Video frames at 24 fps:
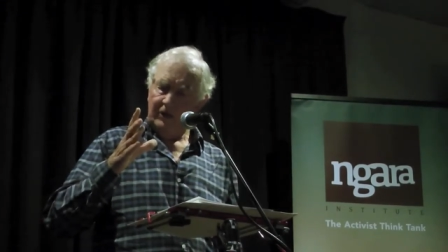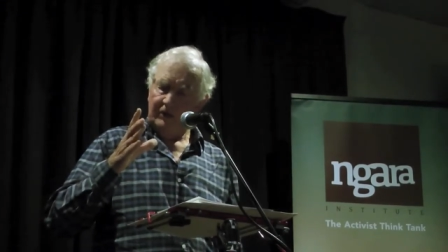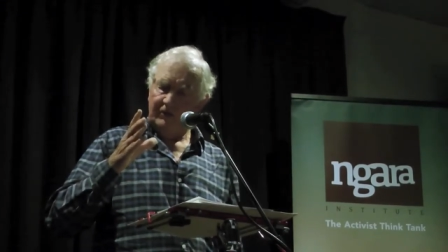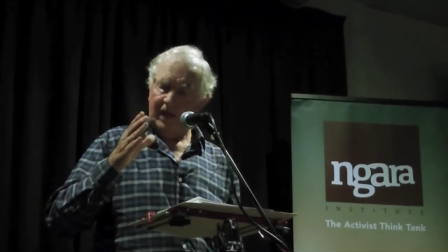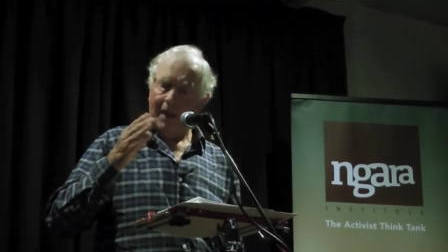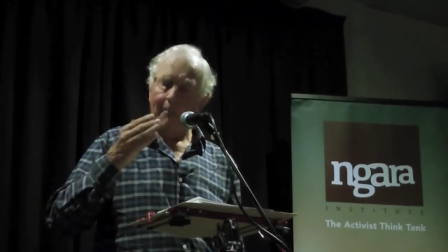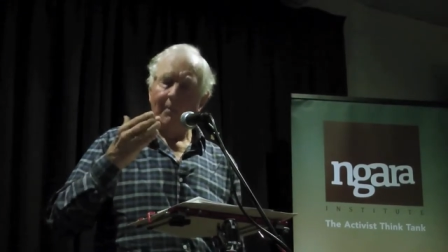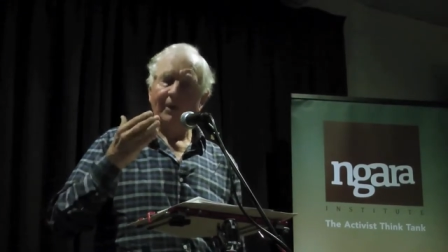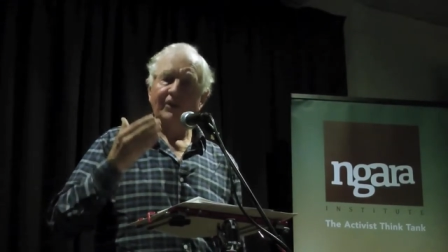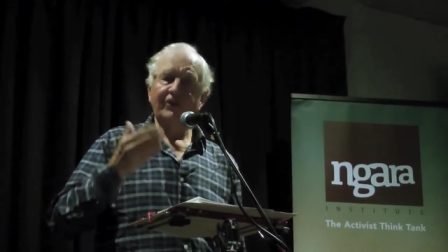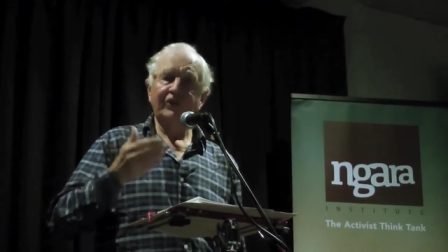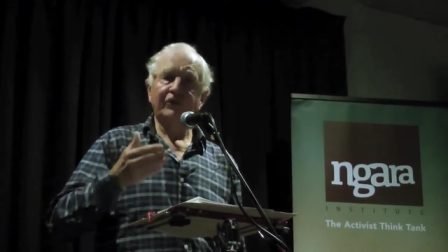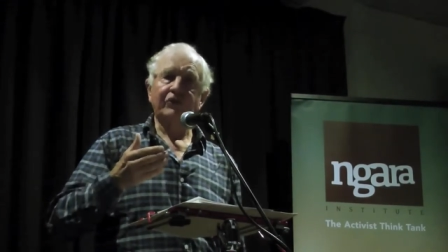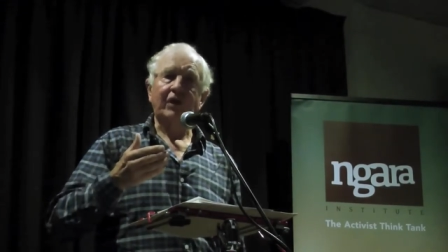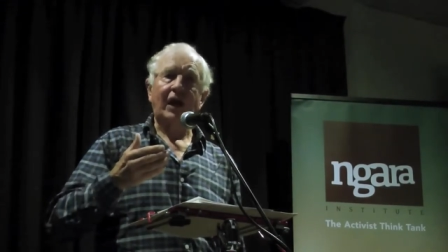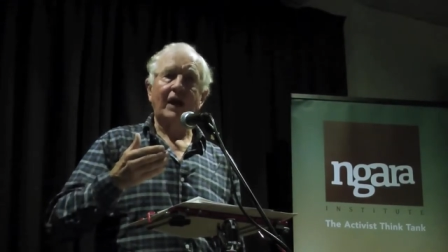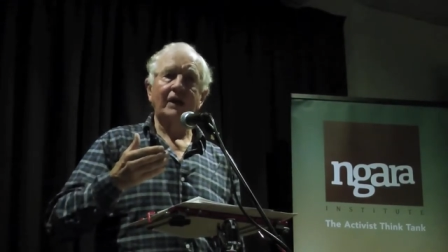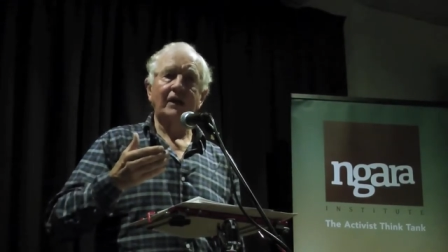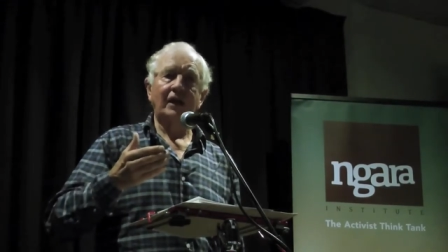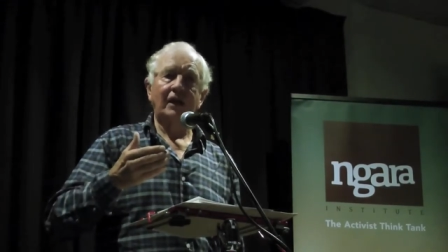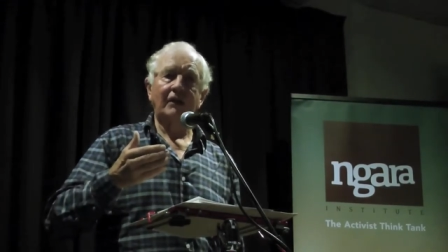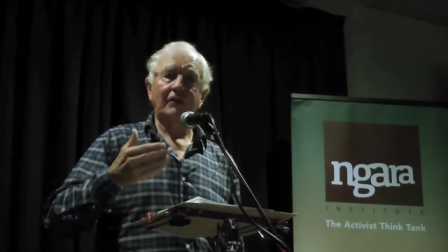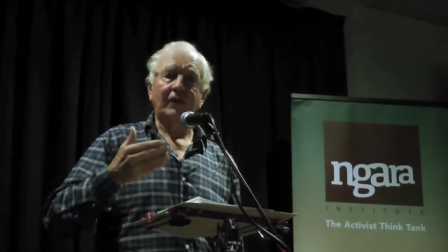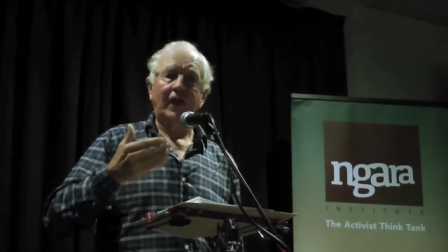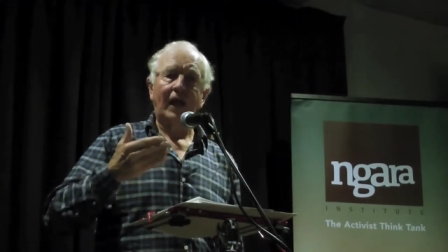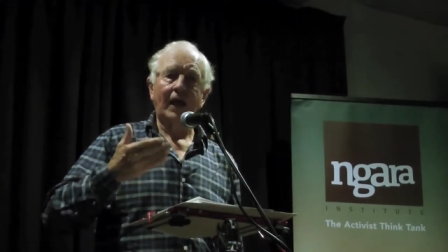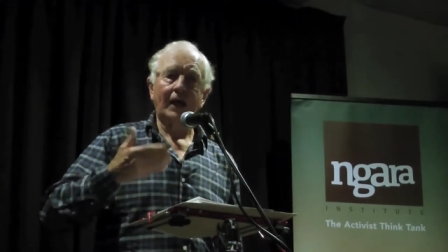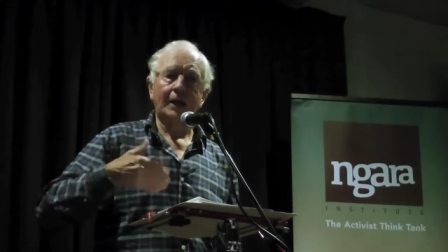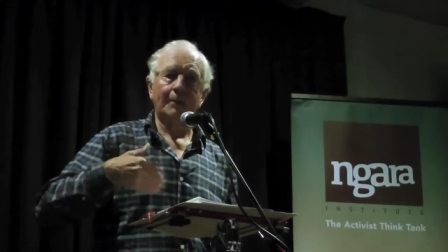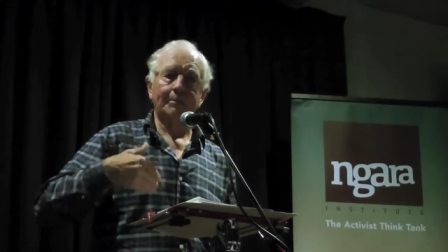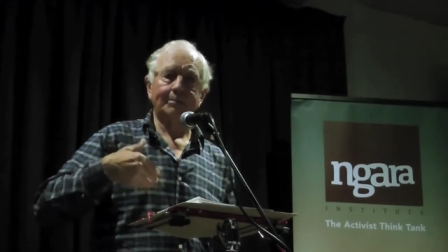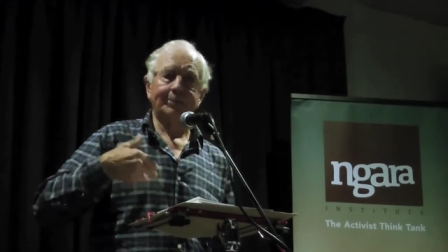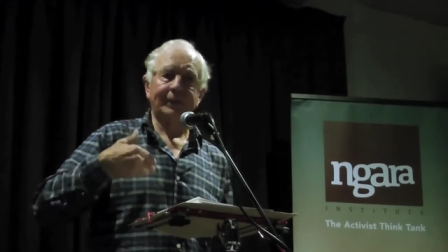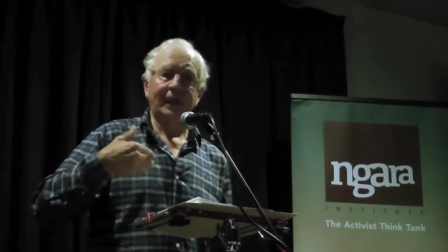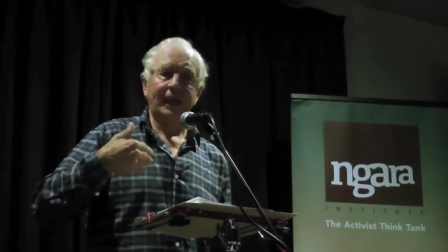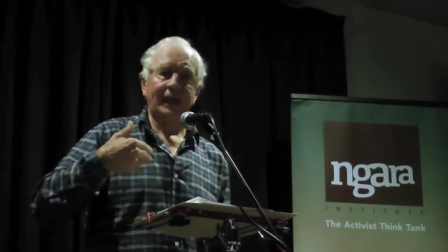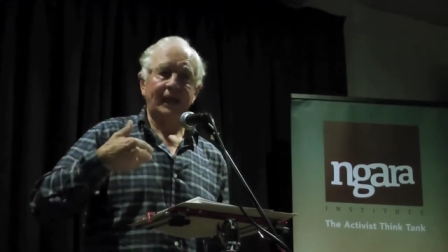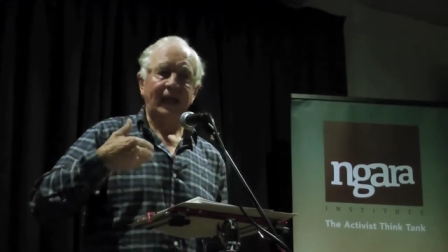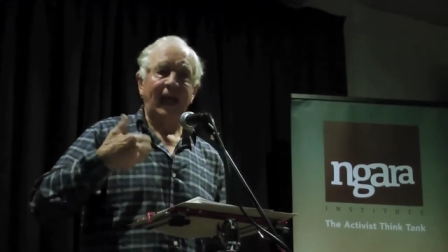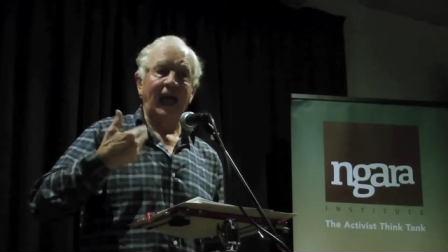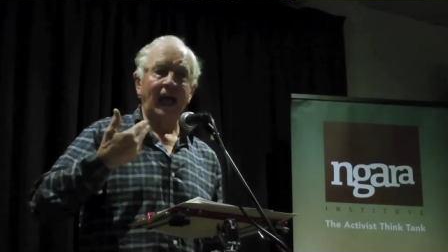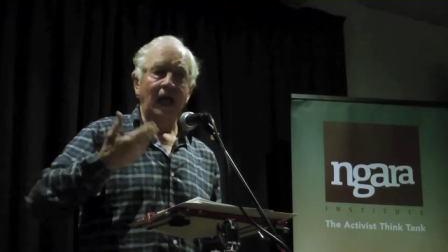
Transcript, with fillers: demonstrated their complete